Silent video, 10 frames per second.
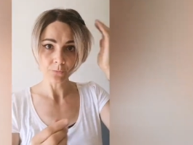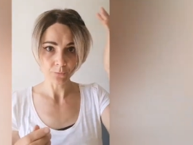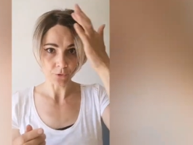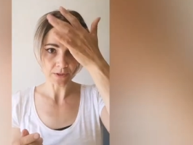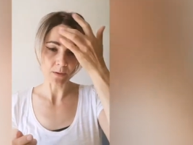
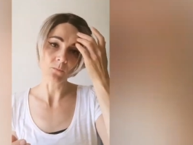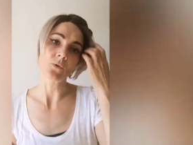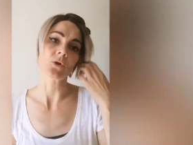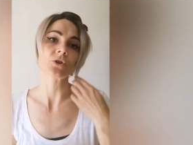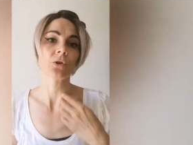put some
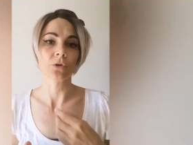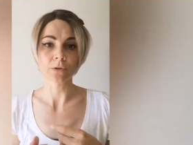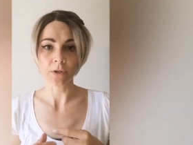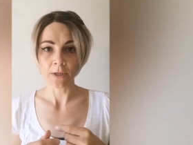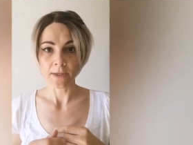water
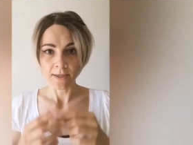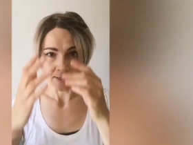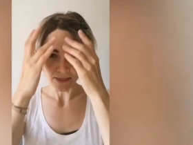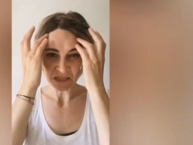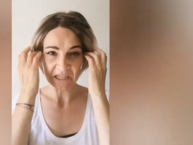on
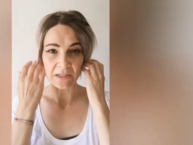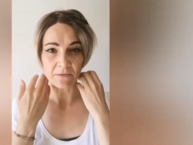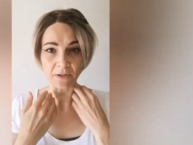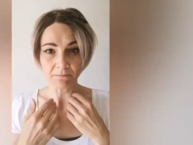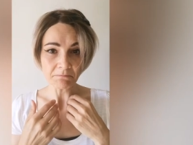and leave
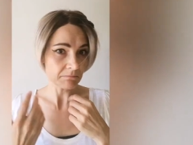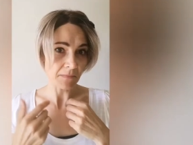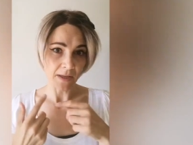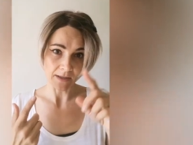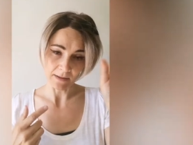it,
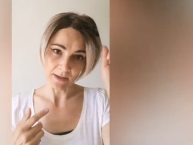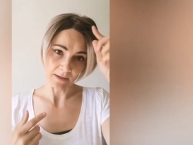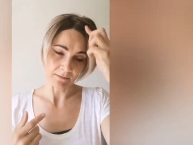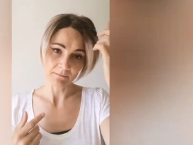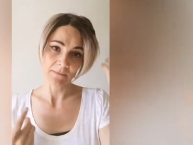and
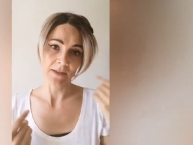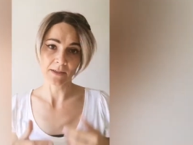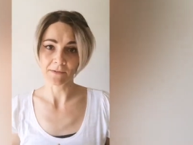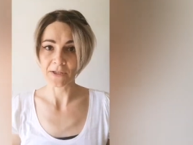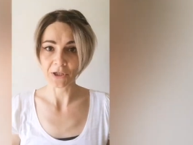then
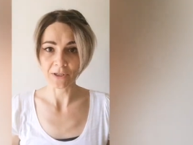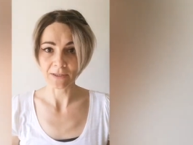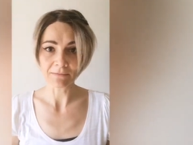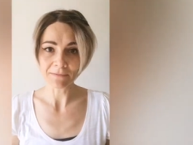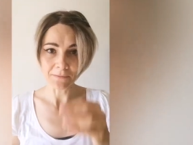it
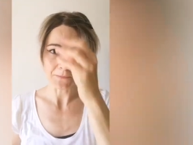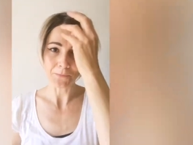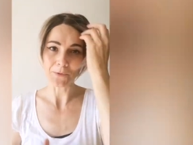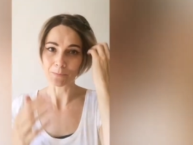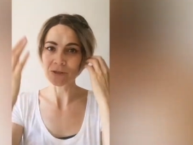eventually
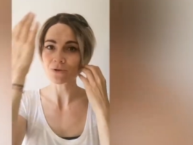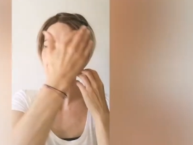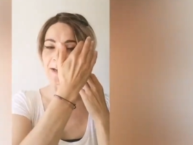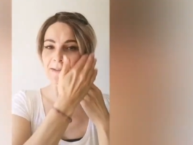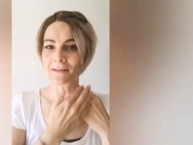will be
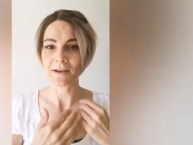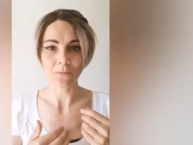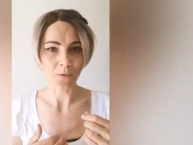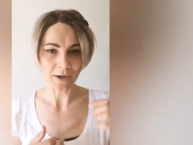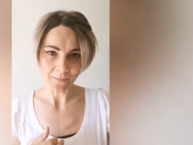trained
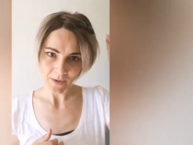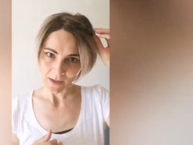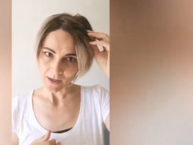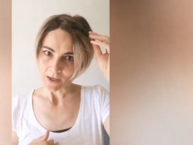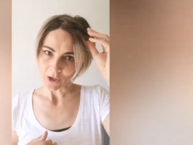that way.
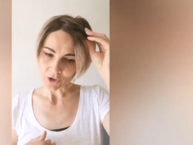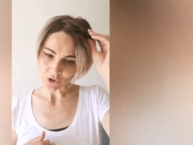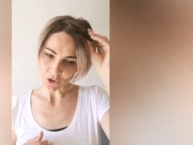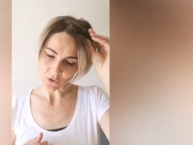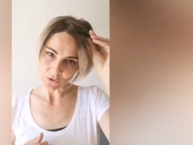
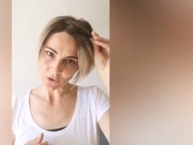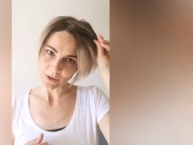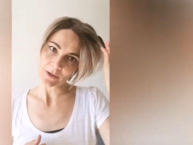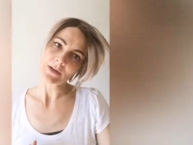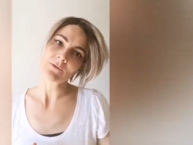So
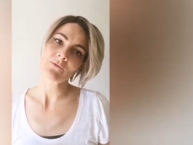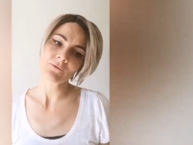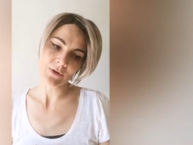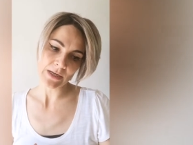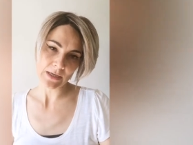a
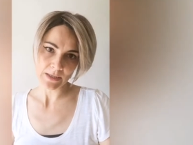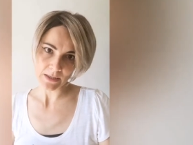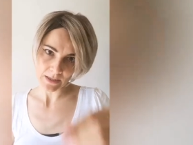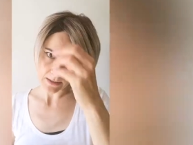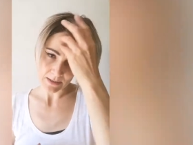
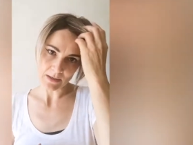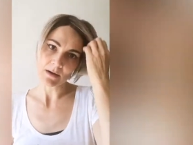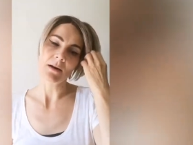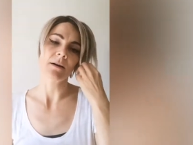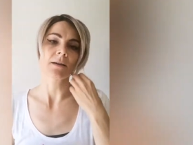really
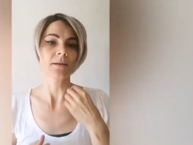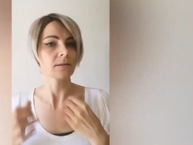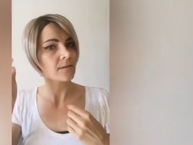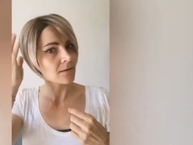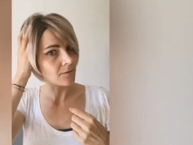
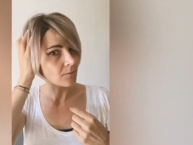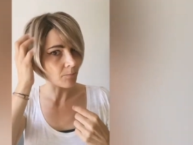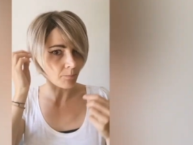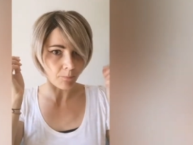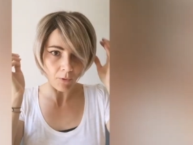nice
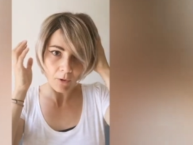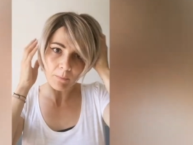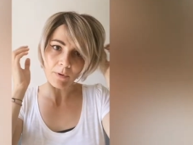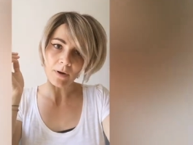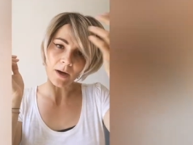
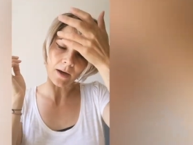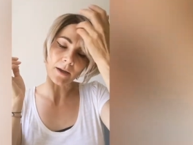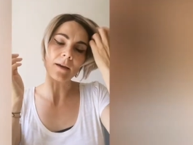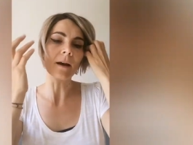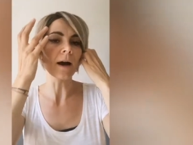bob.
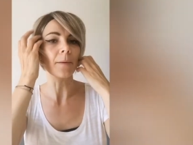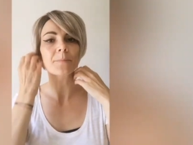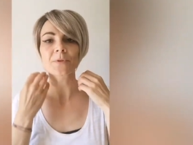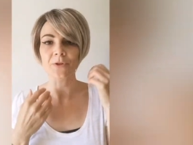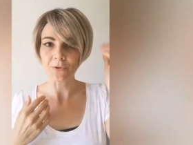I
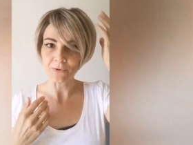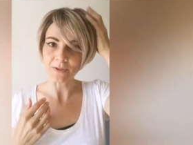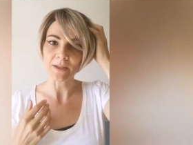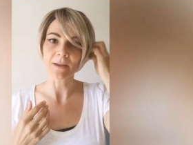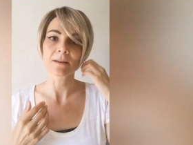
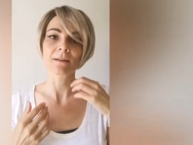absolutely